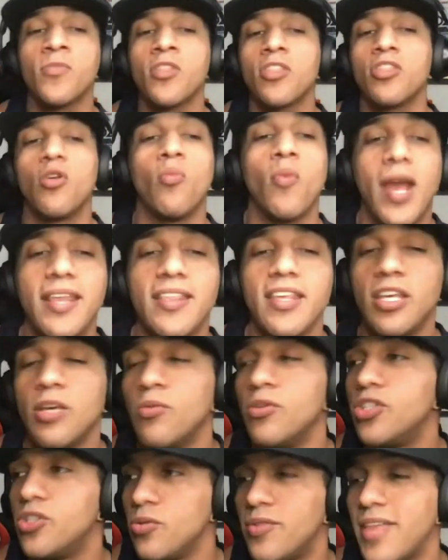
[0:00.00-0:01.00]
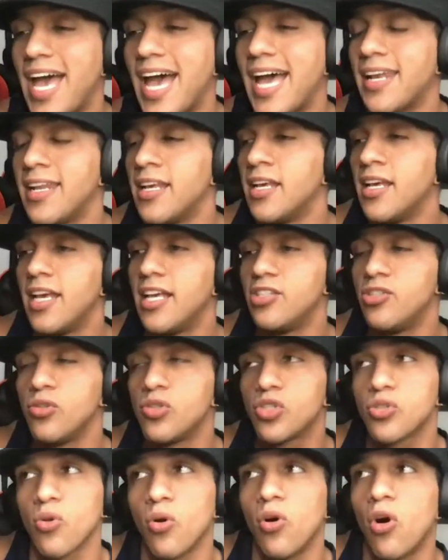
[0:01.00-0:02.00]
The way that you would do that is you
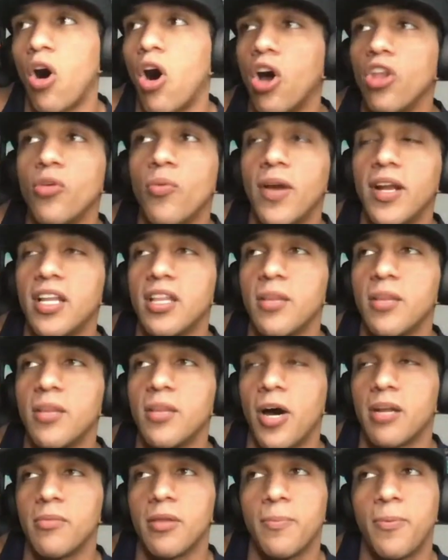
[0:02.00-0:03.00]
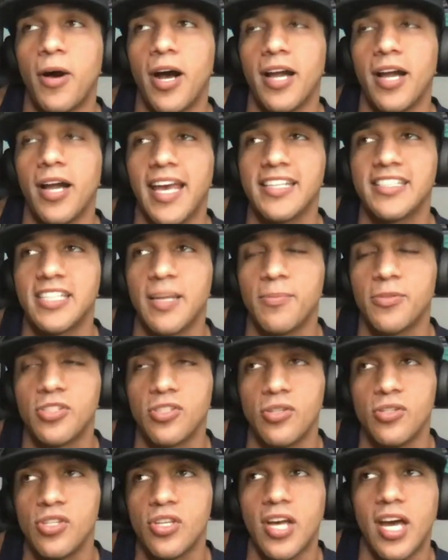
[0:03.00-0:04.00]
scroll all the way to the bottom of the podcast
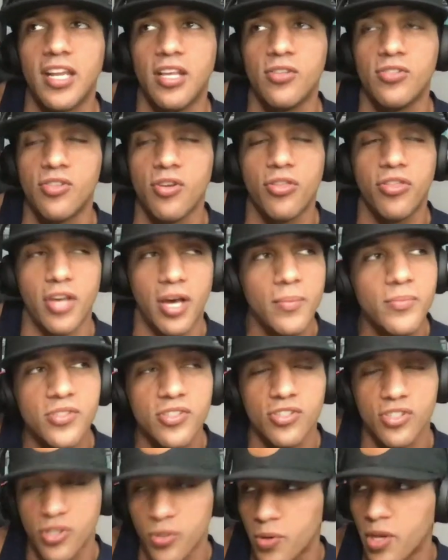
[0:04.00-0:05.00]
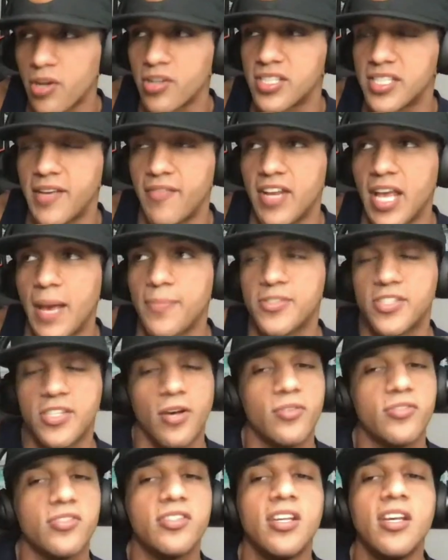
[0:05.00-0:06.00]
episodes. You got to use your thumbs. There's 370
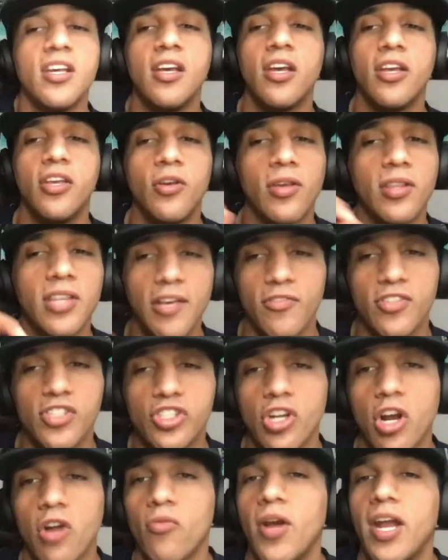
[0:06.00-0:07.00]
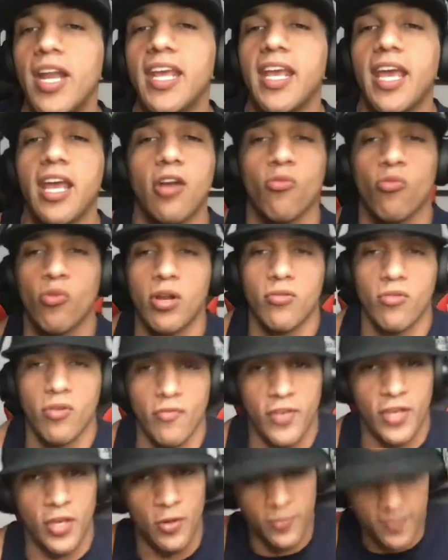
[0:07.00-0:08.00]
episodes. You can leave a star rating and a written
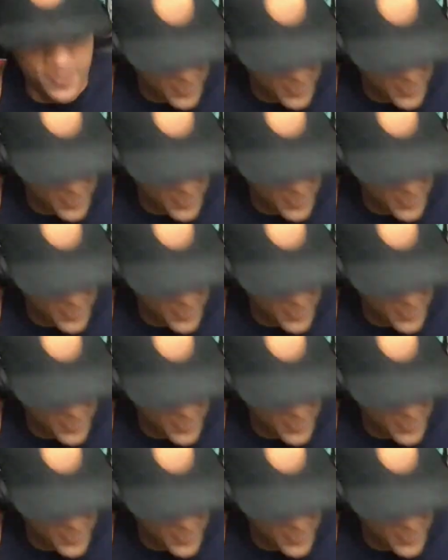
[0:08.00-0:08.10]
review.